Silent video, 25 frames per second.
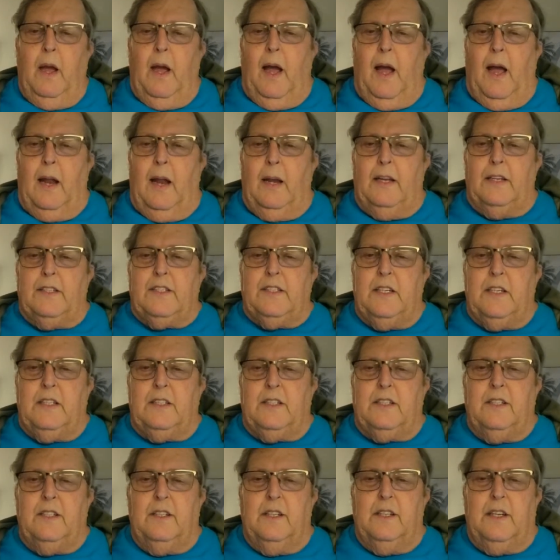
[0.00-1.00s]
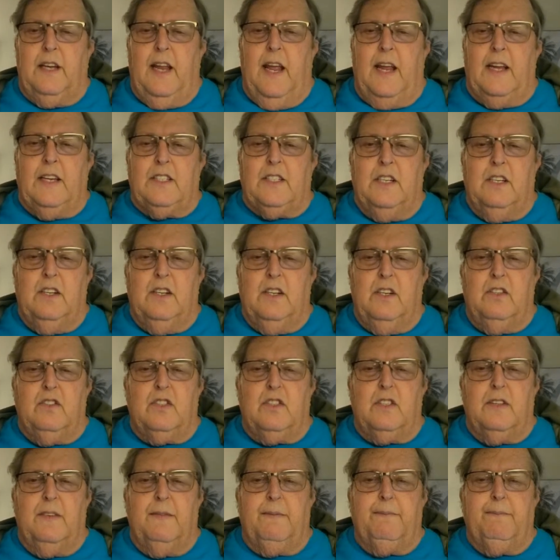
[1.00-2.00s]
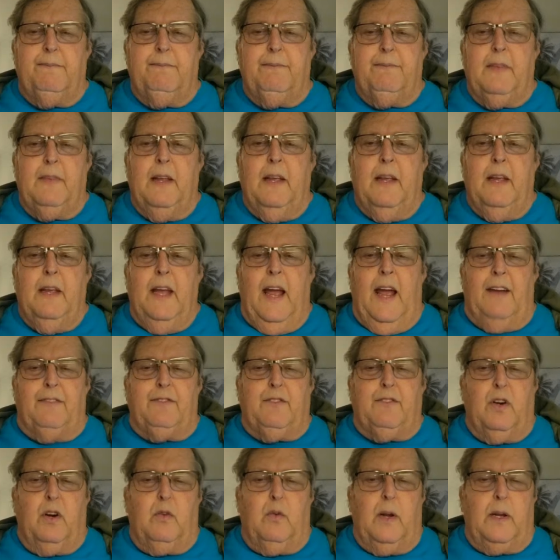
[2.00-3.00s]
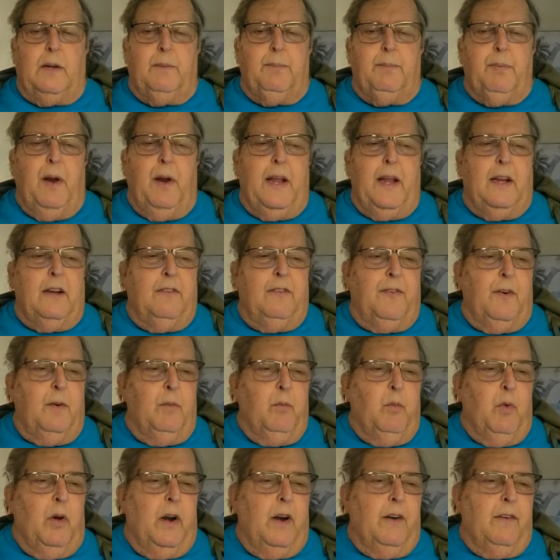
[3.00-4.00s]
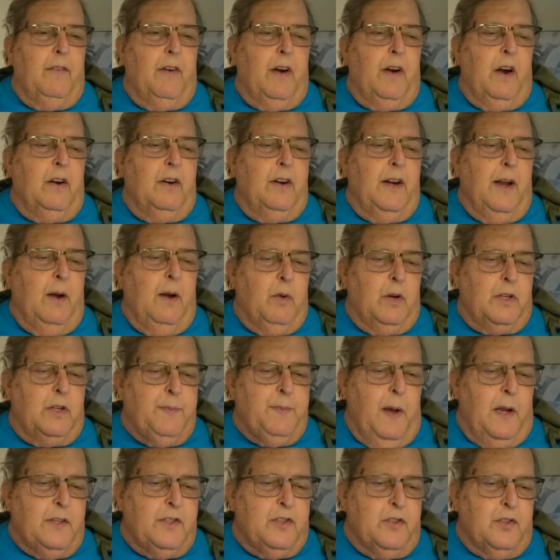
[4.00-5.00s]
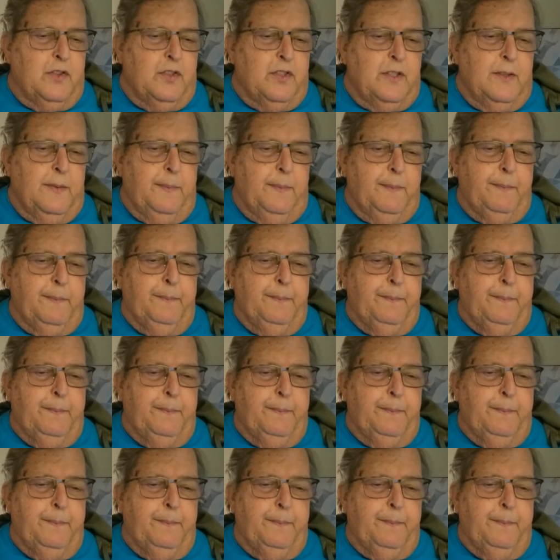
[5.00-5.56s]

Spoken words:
let's get to the day's news after a quick break from one of our network sponsors.